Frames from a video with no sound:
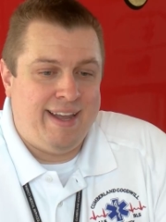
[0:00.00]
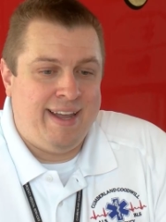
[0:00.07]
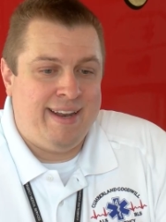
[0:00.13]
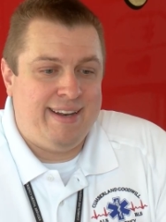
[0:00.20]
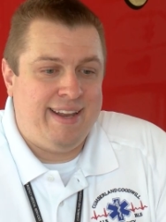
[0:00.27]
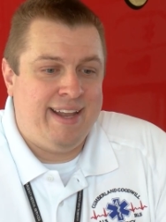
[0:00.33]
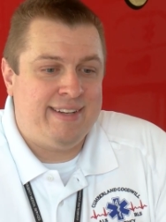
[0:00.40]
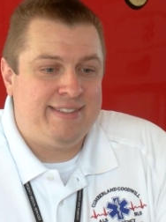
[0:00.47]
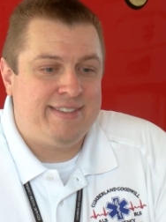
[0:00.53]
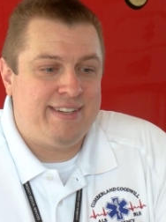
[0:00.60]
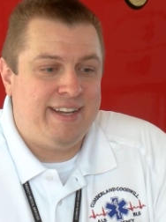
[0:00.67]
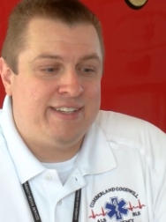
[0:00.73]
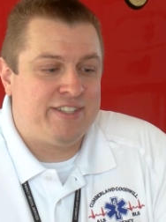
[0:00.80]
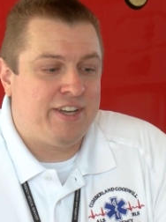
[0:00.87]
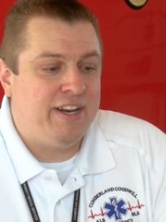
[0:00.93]
it, it's
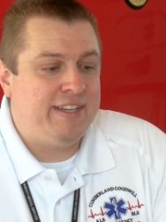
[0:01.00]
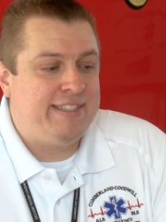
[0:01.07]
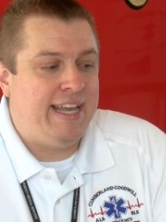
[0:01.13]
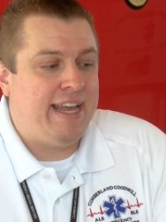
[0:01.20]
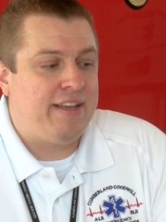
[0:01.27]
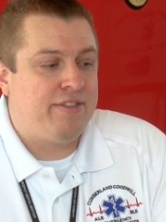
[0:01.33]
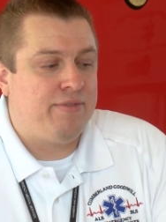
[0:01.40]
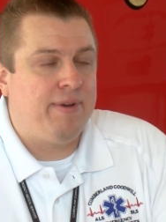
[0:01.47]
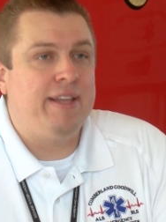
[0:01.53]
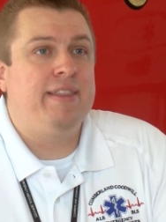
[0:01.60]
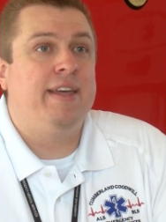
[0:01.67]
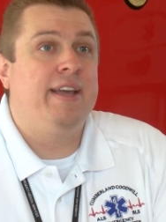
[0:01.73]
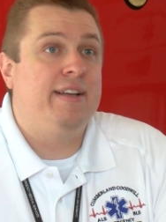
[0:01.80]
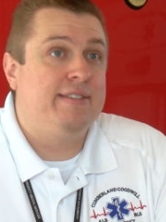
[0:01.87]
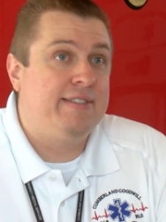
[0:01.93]
it's going to take three
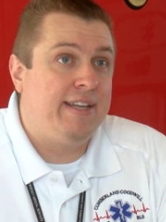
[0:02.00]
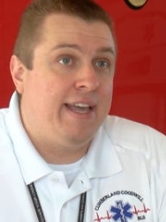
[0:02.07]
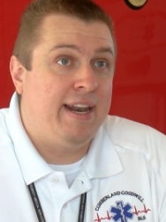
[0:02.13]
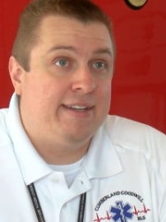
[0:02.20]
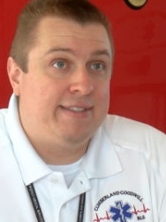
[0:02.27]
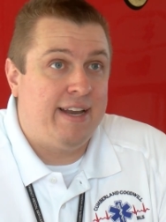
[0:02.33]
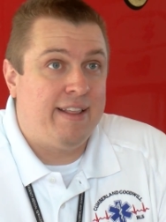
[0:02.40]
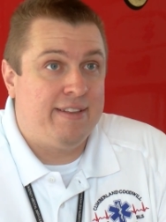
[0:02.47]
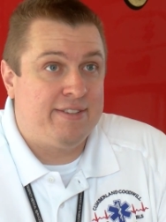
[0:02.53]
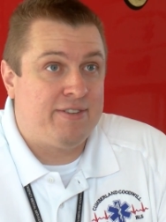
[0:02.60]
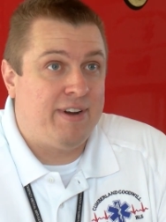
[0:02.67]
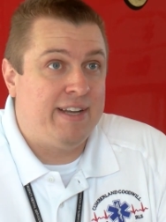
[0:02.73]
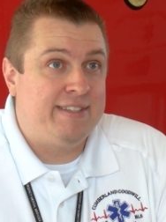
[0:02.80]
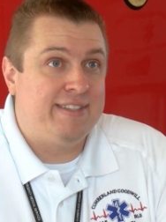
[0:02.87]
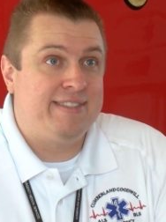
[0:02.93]
things to get us out of this
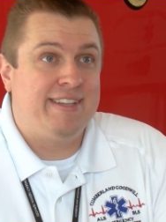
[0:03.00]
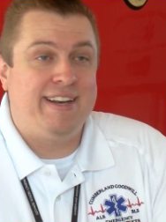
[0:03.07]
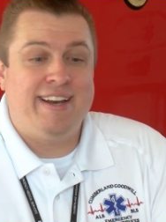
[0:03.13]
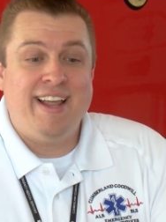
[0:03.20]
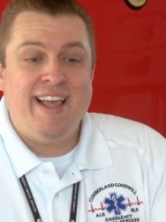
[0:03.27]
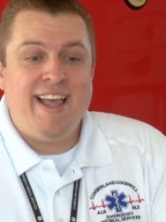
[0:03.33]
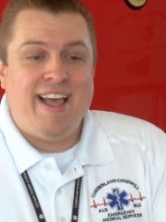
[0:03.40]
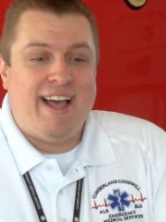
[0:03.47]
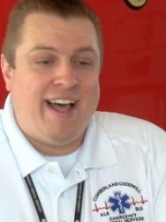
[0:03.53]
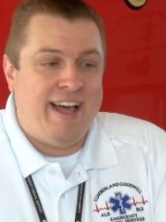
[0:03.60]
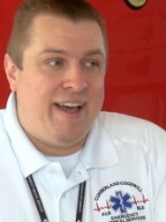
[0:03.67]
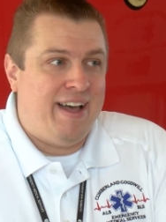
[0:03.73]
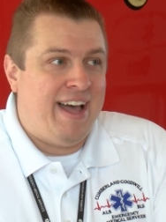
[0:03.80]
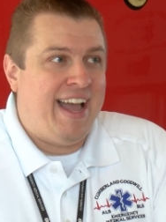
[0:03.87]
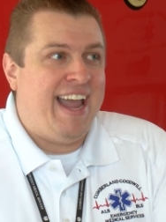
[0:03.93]
crisis. And
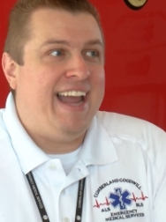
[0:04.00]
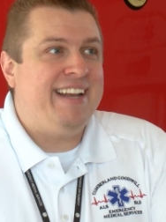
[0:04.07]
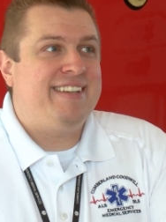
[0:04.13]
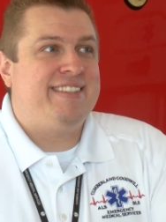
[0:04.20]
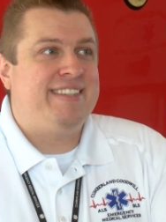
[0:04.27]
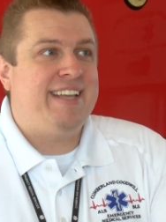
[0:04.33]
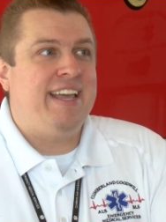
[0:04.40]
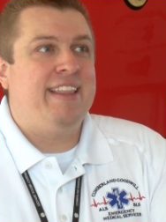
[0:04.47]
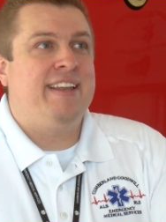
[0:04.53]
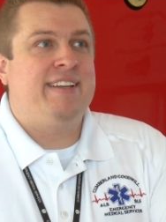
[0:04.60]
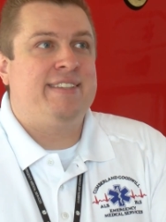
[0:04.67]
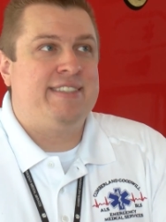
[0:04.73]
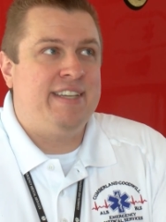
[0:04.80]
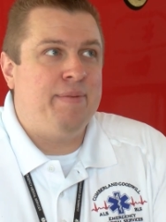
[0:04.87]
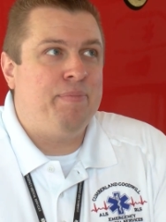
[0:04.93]
uh, I hate to say that
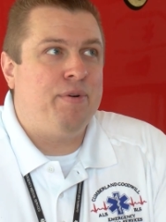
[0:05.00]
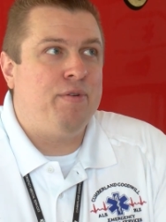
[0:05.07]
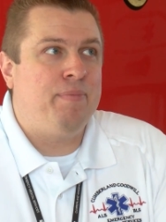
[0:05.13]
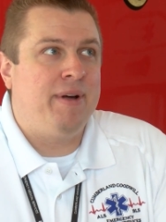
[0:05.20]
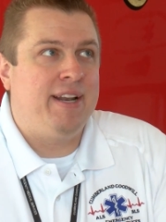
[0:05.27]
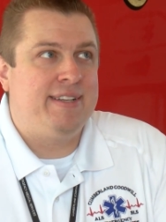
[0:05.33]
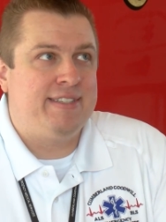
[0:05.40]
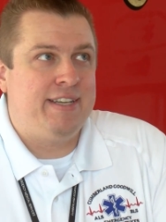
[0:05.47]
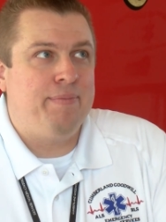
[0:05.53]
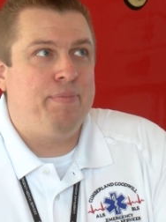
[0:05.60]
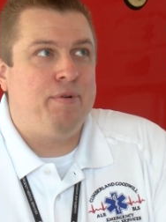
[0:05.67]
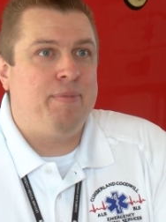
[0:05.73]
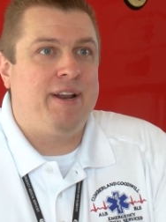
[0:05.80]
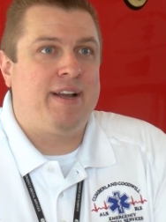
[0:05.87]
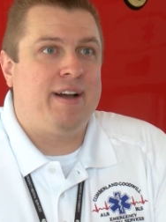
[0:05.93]
it's simple, but it's
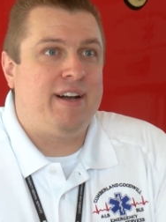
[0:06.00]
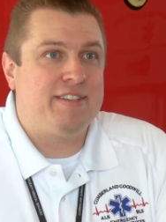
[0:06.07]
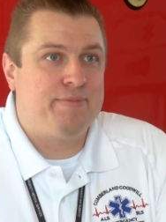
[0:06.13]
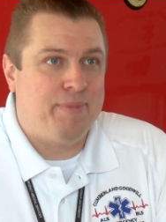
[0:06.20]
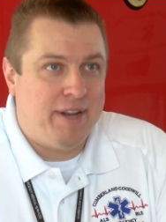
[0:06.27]
simple, but it costs